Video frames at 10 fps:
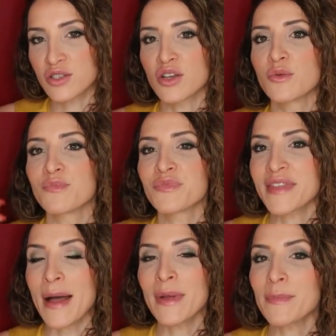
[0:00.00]
So
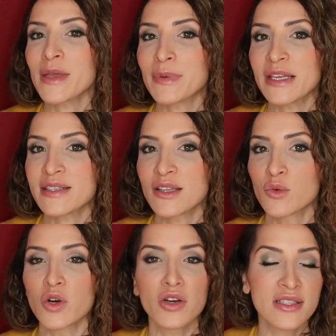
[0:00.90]
that might be a piece in the
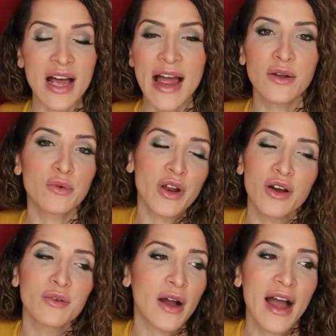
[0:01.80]
works. I don't
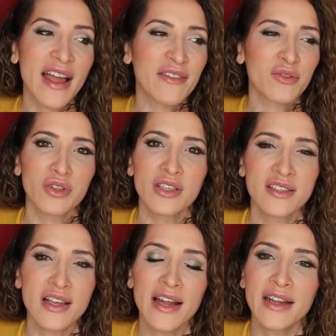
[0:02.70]
know. I haven't really
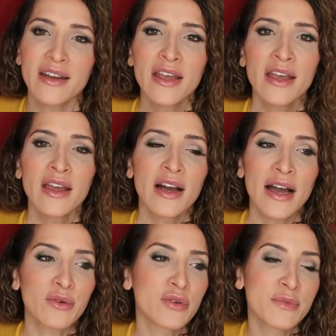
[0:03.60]
decided.
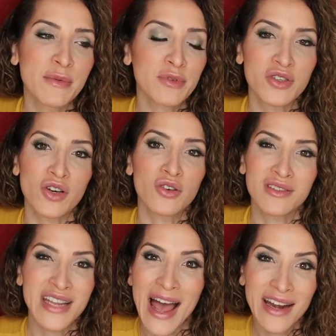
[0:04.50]
I don't know. Do people
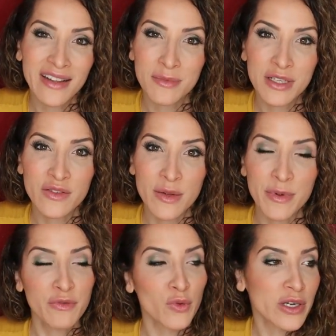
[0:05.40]
start tatting themselves up
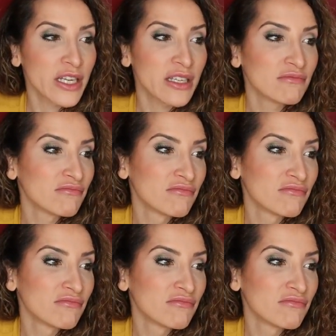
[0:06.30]
at forty?